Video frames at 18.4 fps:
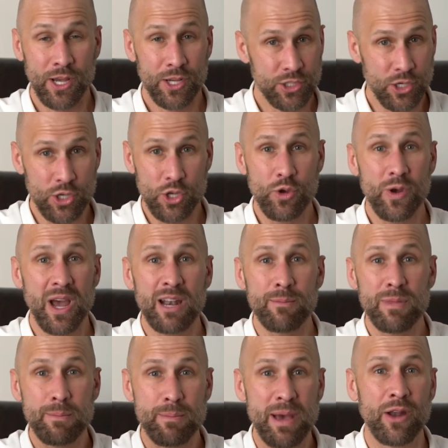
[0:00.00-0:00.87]
So you got
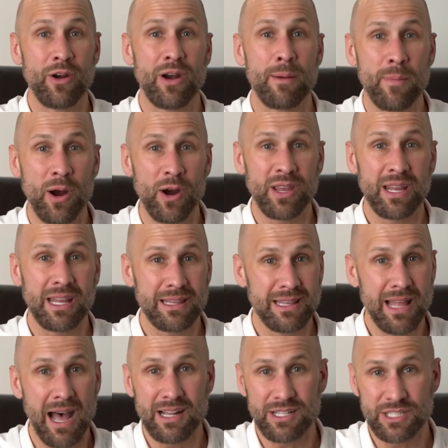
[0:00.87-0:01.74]
to be better at marketing,
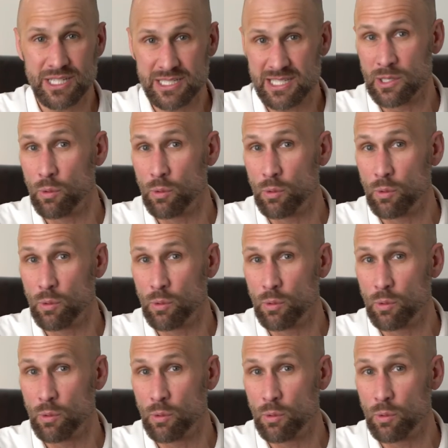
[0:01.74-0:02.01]
not just